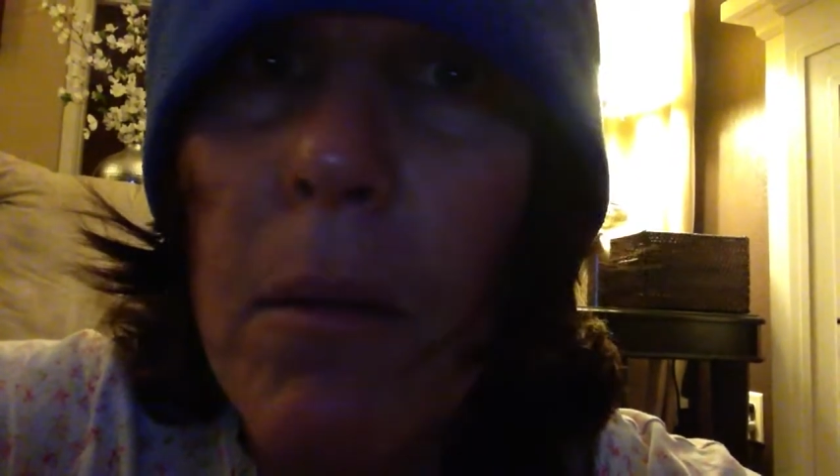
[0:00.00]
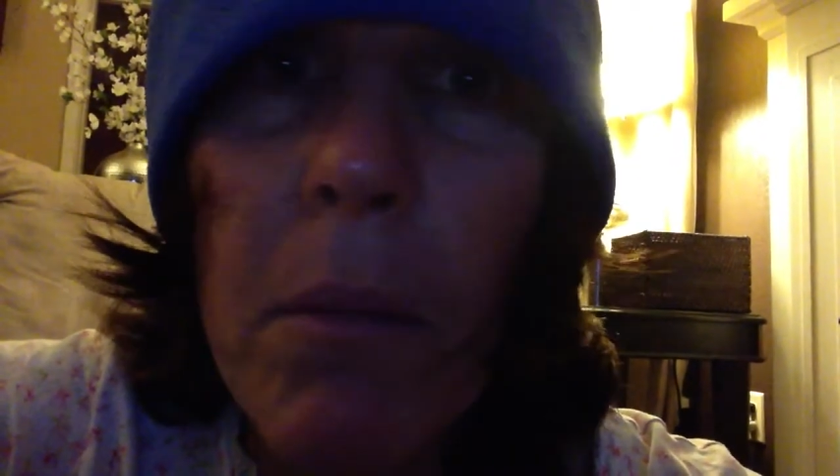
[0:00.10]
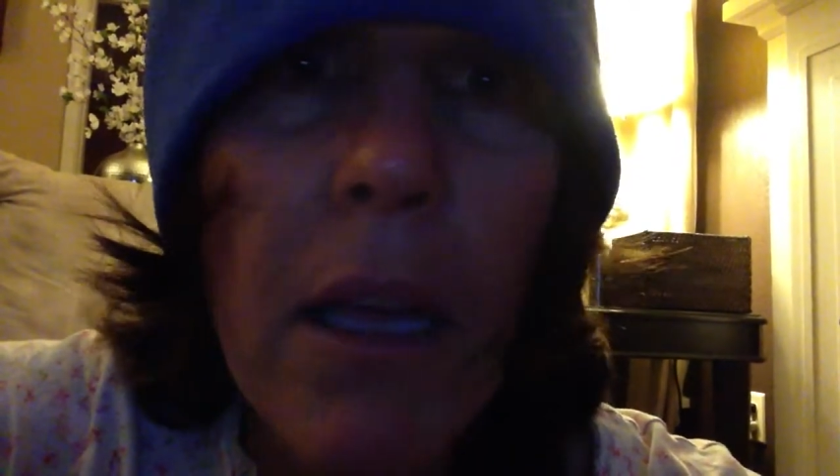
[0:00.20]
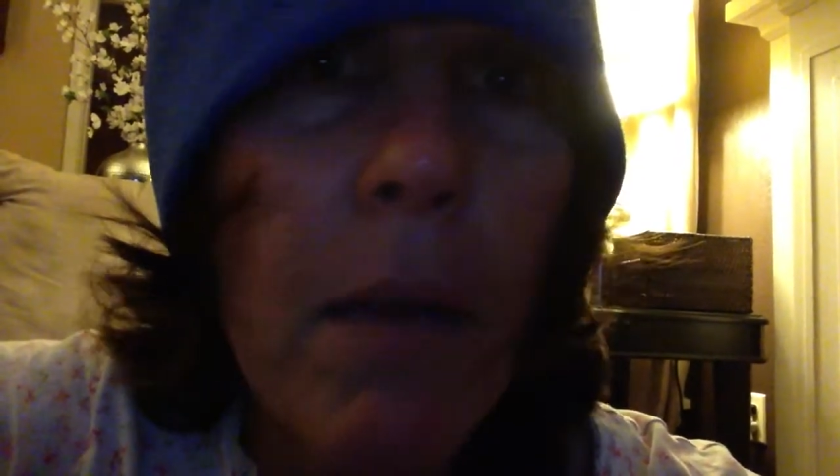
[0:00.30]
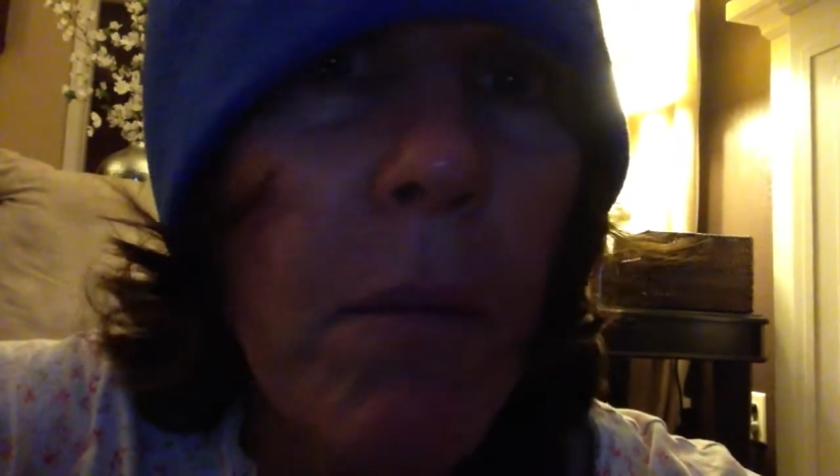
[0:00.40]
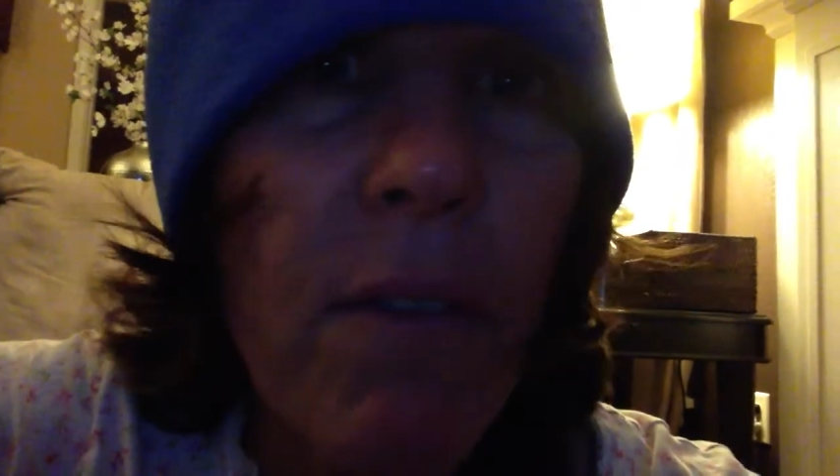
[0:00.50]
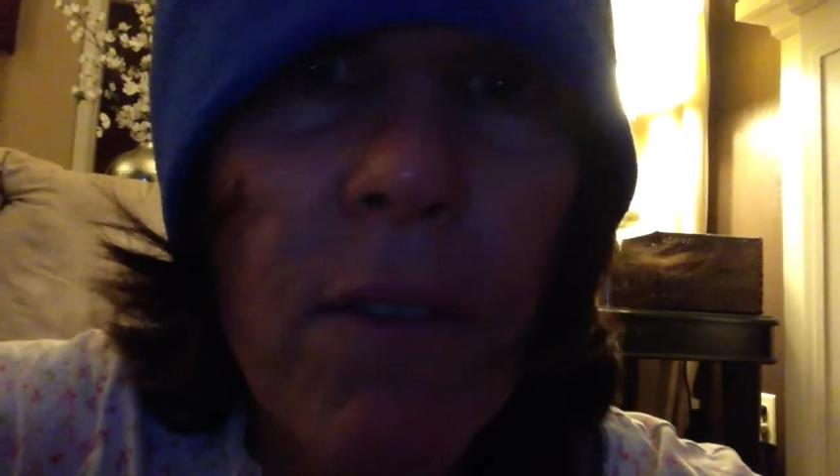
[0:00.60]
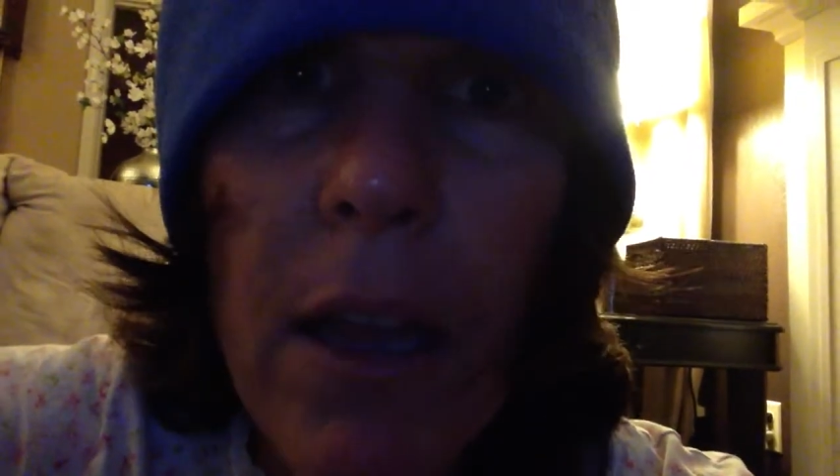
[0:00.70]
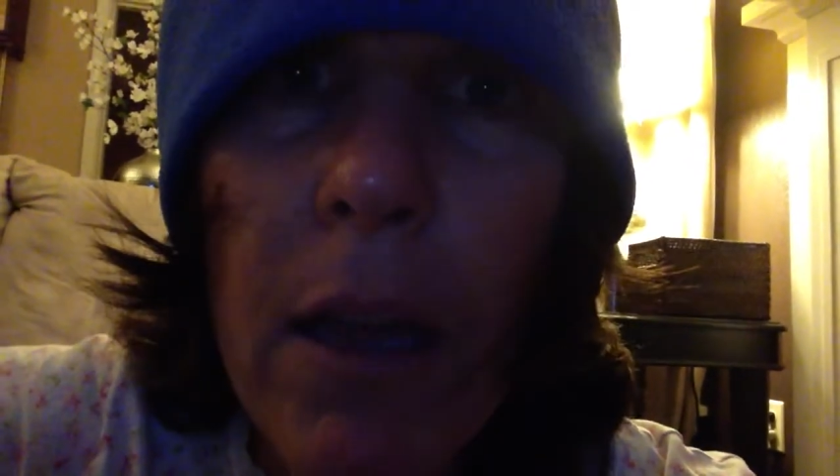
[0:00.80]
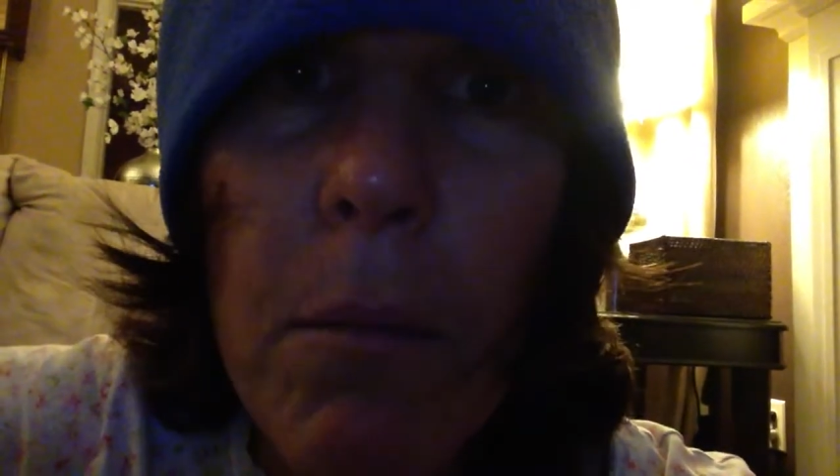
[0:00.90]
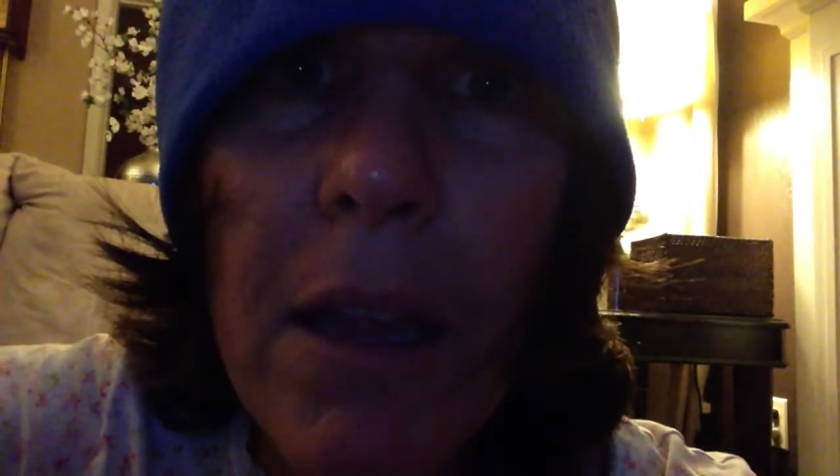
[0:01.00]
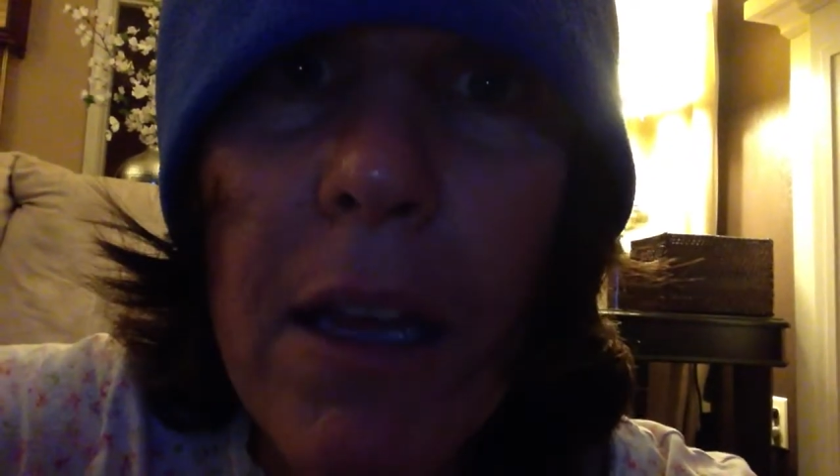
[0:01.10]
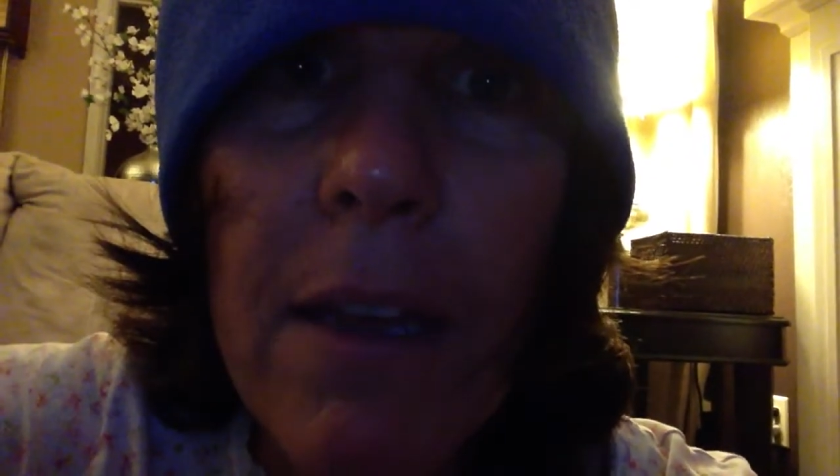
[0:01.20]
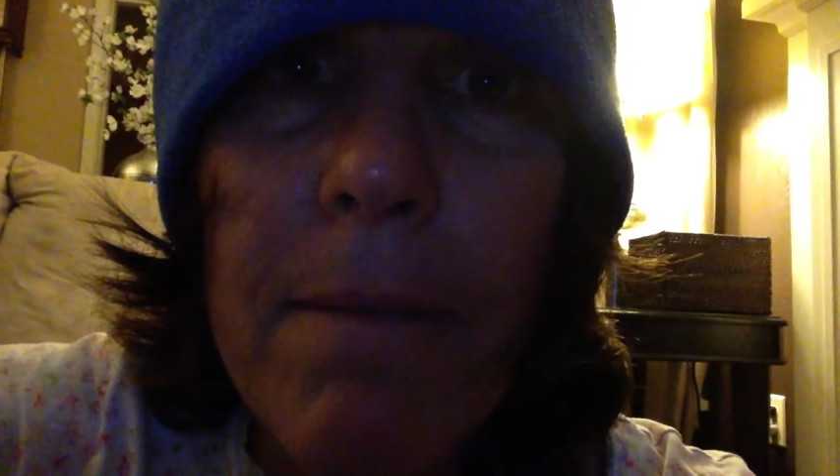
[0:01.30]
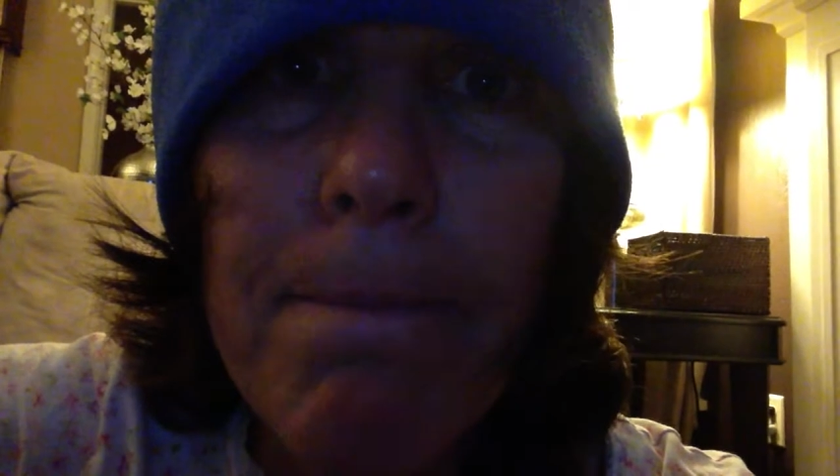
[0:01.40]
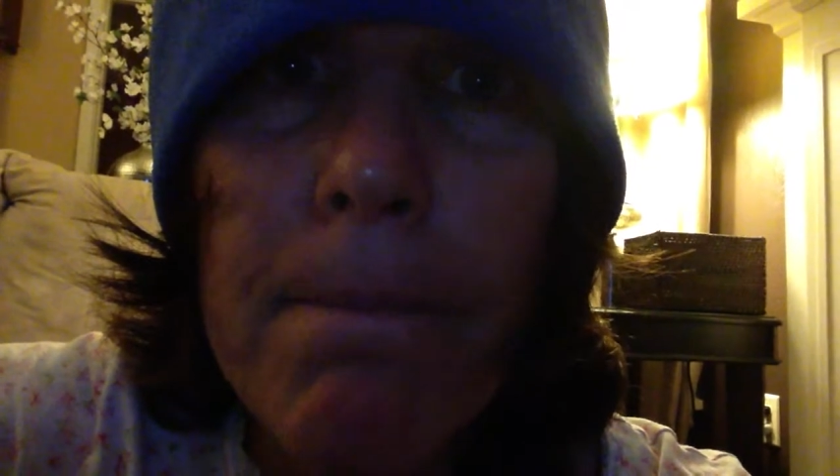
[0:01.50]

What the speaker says: to me and my family